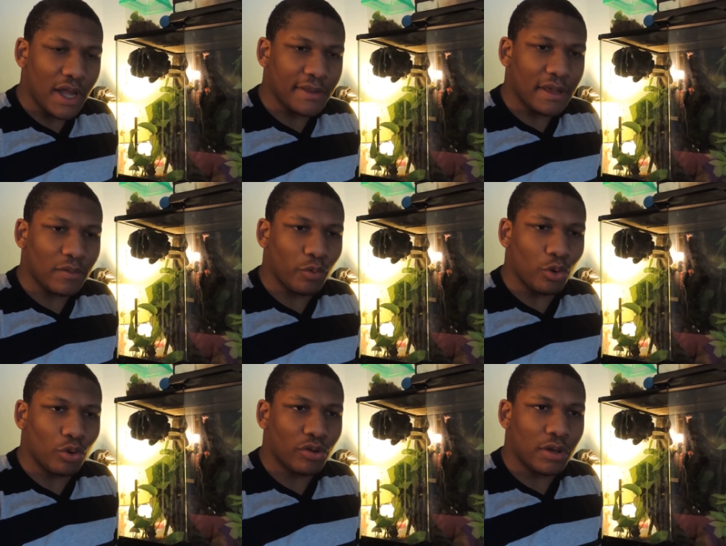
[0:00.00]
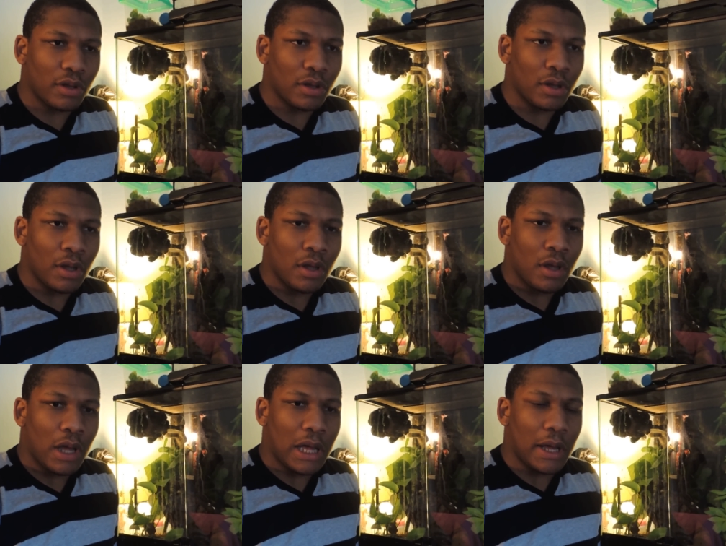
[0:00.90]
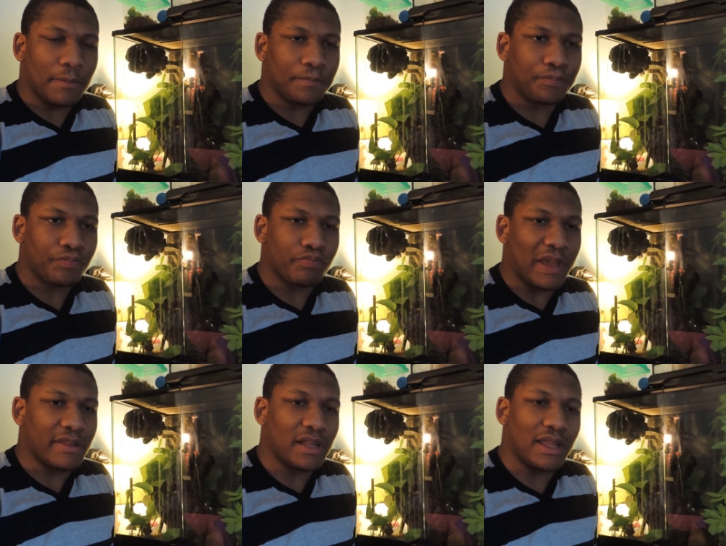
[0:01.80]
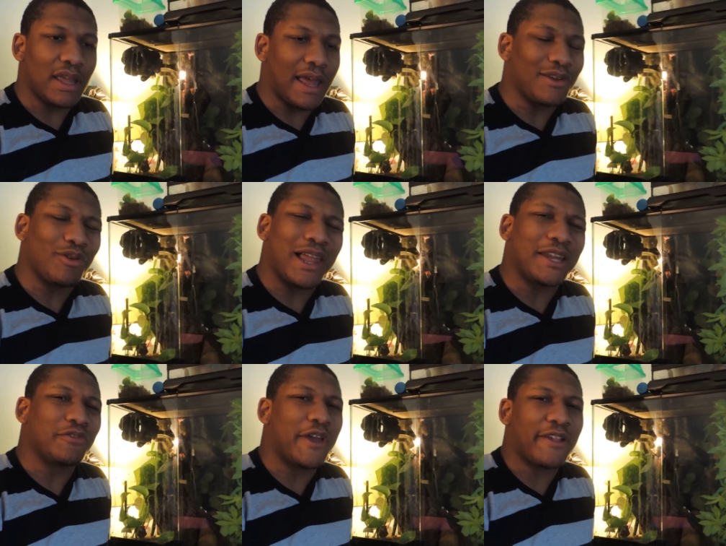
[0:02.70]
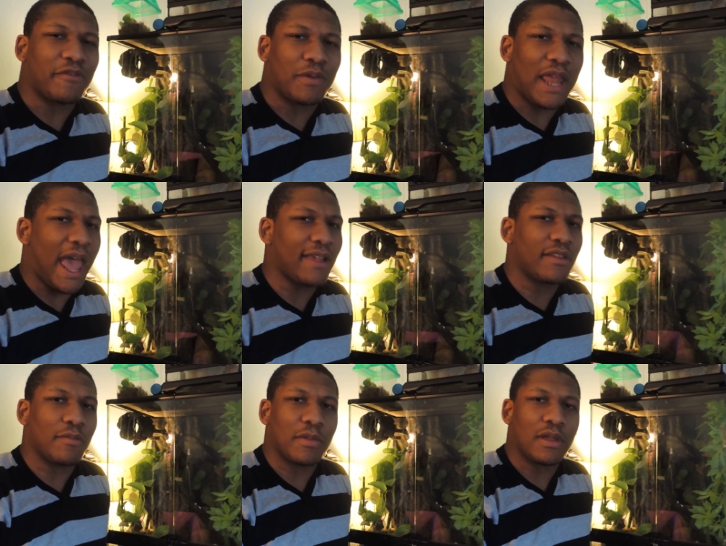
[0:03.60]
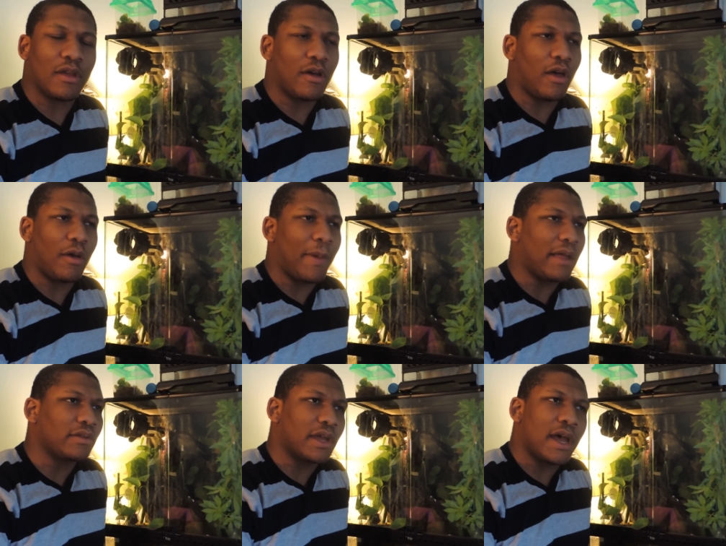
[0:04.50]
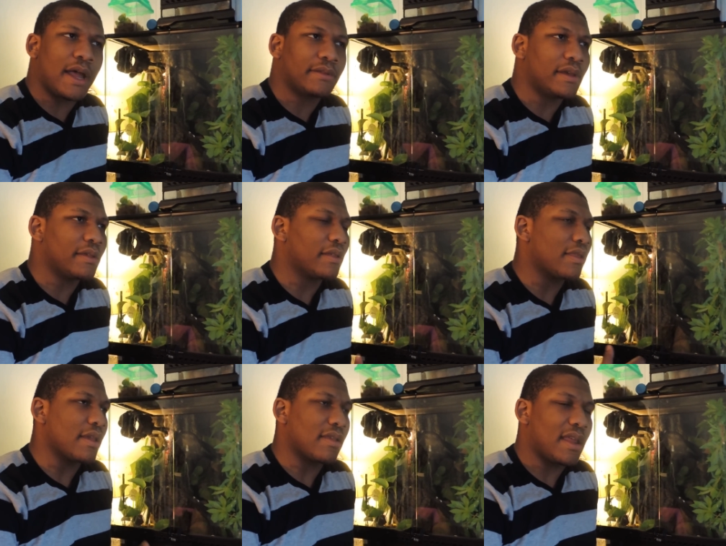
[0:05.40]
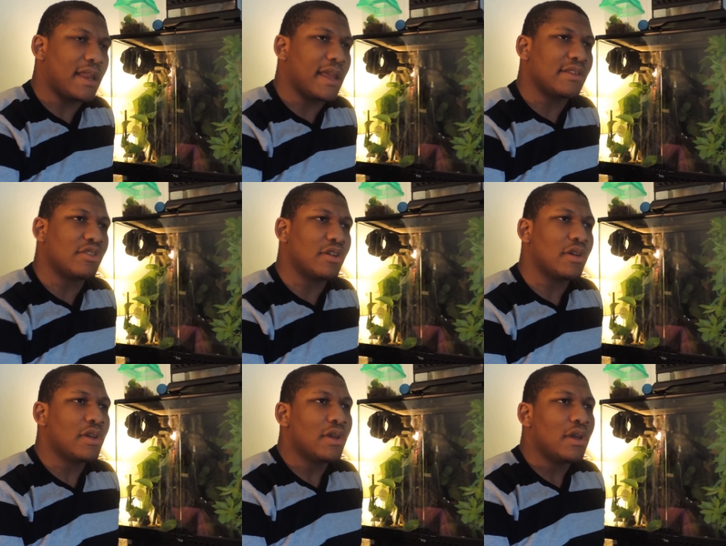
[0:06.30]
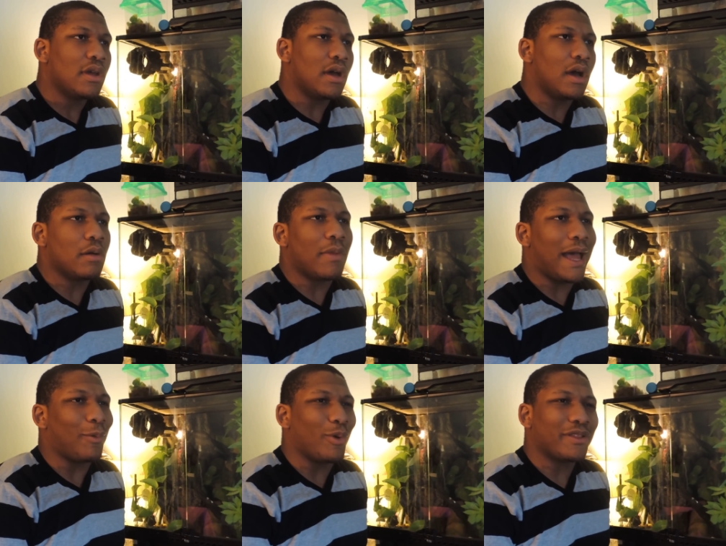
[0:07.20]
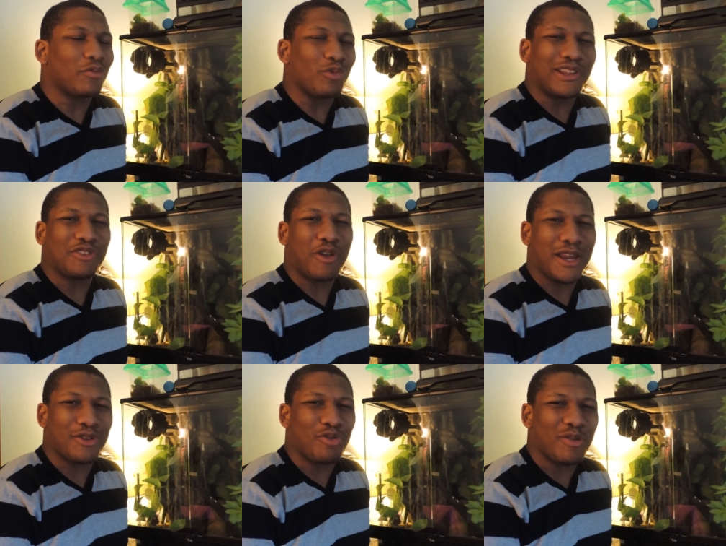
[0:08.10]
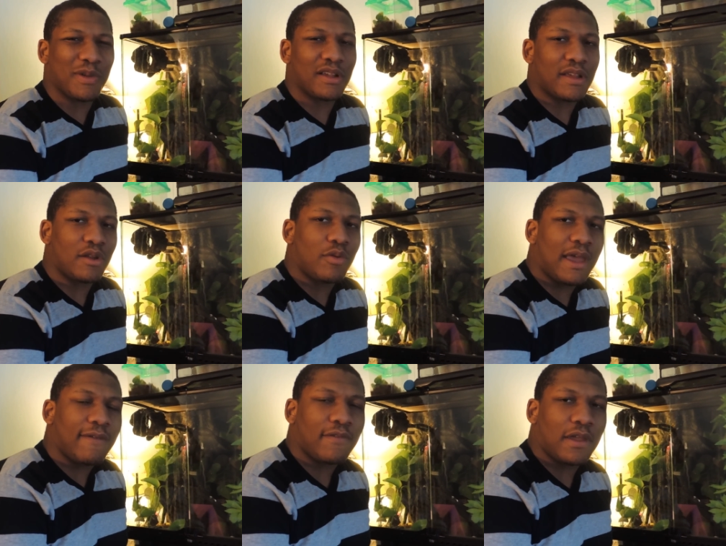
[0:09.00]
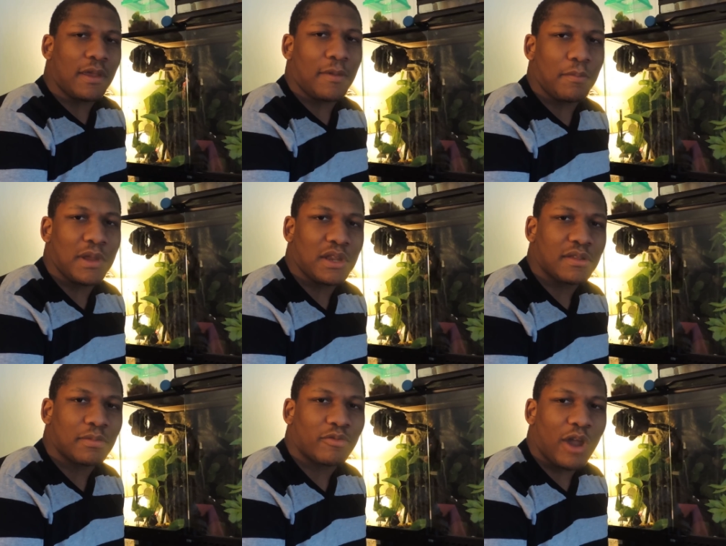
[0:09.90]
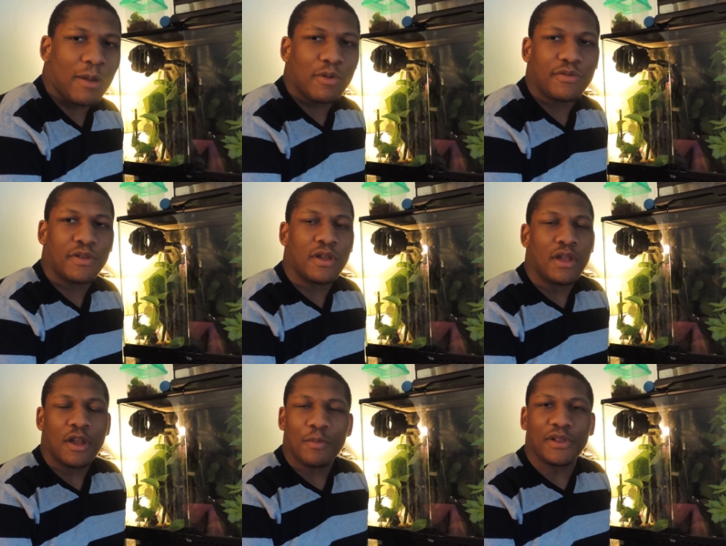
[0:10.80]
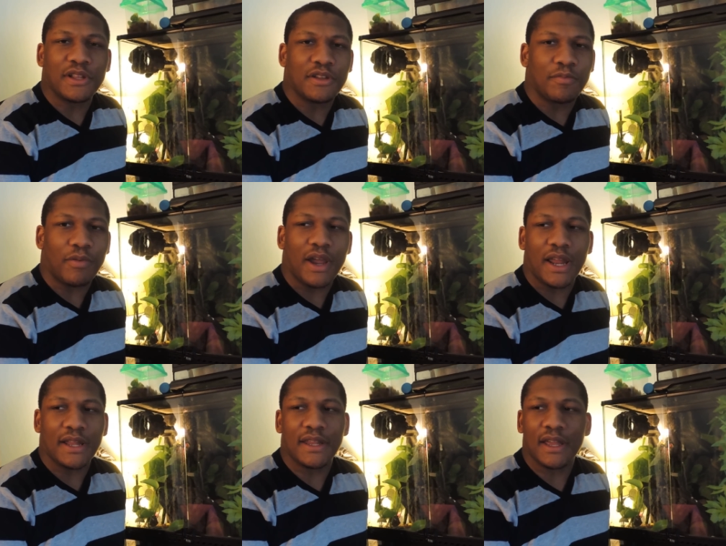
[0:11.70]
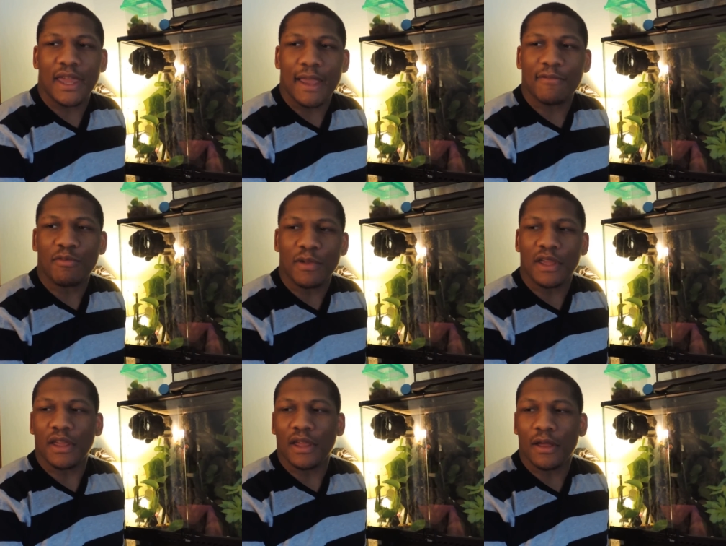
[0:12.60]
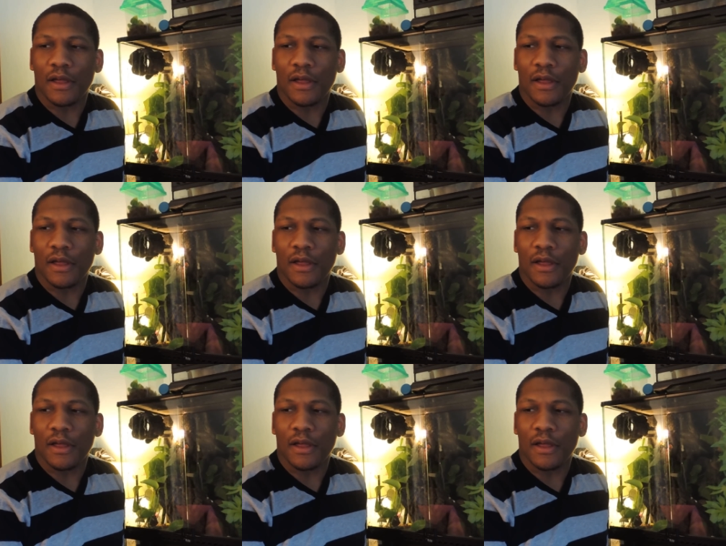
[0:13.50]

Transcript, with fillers: the contest rules. Basically, I know a lot of you guys have been asking me about the contest and things of that nature. I wasn't really trying to do it because I don't have many subscribers, but then the bright idea came to me